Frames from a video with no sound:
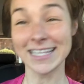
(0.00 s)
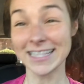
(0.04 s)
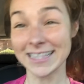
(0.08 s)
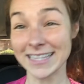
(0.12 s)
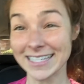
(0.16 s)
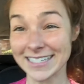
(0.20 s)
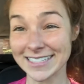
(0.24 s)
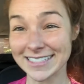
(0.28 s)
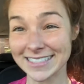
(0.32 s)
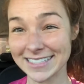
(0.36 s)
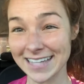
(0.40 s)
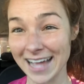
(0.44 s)
in
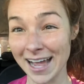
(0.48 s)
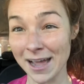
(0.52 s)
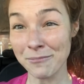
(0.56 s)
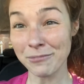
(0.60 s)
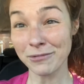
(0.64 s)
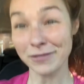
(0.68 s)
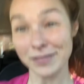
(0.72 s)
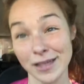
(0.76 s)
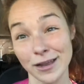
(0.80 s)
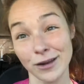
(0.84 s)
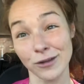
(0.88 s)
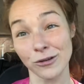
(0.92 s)
this
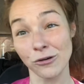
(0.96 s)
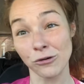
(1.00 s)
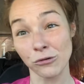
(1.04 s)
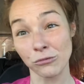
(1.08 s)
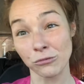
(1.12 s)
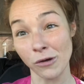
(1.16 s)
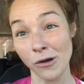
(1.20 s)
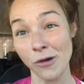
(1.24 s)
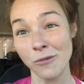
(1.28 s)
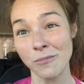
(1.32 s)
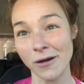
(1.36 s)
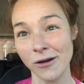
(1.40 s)
hypothetical
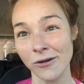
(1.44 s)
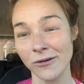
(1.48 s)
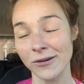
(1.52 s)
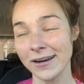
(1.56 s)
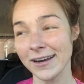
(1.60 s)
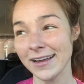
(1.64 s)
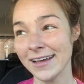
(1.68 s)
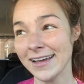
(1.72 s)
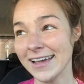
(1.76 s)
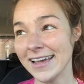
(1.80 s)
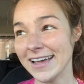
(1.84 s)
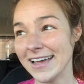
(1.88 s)
rowboat.
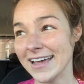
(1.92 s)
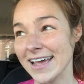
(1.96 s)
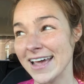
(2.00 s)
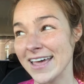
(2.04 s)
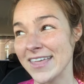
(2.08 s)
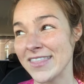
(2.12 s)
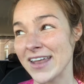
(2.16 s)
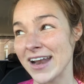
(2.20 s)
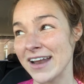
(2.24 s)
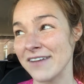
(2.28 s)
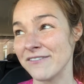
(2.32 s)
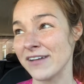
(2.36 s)

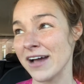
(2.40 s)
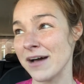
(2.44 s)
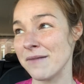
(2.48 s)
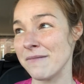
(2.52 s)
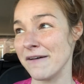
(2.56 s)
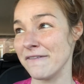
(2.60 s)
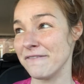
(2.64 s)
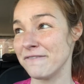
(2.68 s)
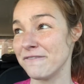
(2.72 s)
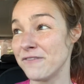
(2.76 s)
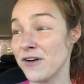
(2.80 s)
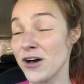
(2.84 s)
And then I've got
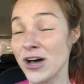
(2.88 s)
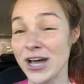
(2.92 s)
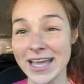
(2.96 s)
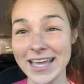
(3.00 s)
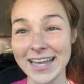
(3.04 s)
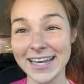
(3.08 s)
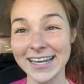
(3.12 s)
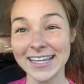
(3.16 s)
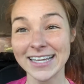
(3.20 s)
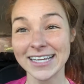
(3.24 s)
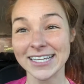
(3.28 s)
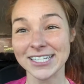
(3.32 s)
my foot
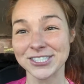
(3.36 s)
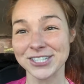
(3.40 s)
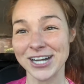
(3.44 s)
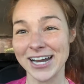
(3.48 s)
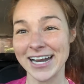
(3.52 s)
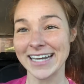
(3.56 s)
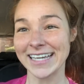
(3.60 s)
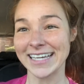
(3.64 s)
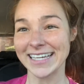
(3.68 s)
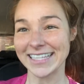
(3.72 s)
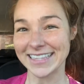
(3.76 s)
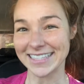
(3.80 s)

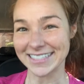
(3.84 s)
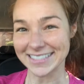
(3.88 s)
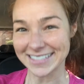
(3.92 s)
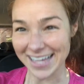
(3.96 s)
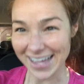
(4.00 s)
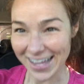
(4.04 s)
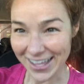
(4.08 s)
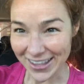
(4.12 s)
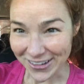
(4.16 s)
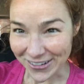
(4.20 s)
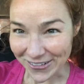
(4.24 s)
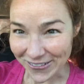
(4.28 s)
trying to get this
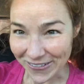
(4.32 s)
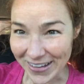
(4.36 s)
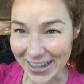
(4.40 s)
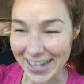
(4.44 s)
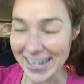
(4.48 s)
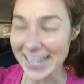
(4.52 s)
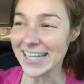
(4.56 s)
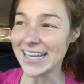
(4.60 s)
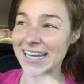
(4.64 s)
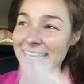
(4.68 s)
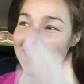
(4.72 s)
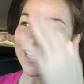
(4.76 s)
other one,
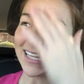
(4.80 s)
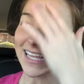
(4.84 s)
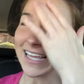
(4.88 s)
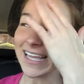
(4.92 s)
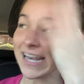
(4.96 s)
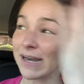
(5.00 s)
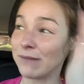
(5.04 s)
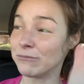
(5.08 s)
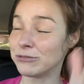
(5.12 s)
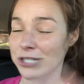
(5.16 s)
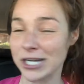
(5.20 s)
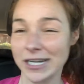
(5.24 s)
and
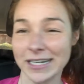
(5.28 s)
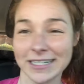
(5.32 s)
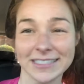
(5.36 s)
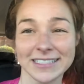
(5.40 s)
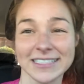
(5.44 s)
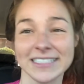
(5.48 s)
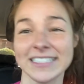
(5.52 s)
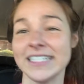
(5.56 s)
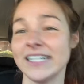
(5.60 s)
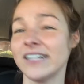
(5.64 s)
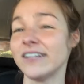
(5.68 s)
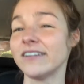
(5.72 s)
I'm trying to
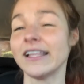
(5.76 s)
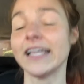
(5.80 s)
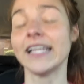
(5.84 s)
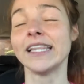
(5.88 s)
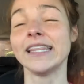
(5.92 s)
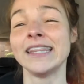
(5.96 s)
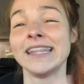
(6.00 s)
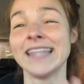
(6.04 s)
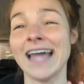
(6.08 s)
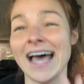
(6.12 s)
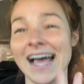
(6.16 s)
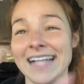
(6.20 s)
steer it.
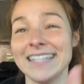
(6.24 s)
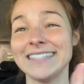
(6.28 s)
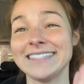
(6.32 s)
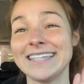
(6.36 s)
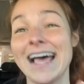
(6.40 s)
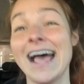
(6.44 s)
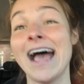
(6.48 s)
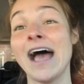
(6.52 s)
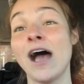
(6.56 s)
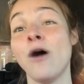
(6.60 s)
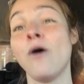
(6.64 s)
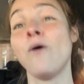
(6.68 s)
Like, that's
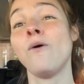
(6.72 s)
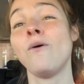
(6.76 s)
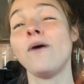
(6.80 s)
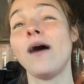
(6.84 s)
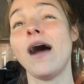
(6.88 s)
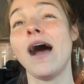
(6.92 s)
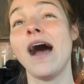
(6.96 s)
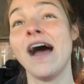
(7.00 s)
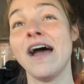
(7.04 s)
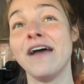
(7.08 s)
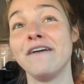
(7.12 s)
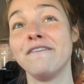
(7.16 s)
how
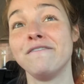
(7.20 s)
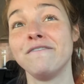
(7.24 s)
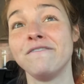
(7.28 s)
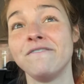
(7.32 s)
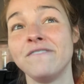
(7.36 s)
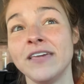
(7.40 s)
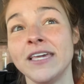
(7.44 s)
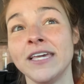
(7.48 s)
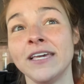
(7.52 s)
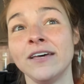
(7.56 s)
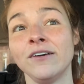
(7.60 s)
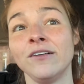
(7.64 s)
I
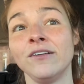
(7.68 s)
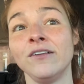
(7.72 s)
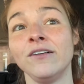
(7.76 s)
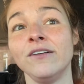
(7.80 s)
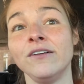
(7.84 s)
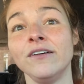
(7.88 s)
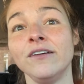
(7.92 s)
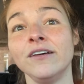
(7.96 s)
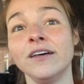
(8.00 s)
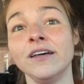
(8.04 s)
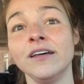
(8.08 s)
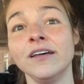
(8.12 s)

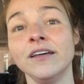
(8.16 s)
feel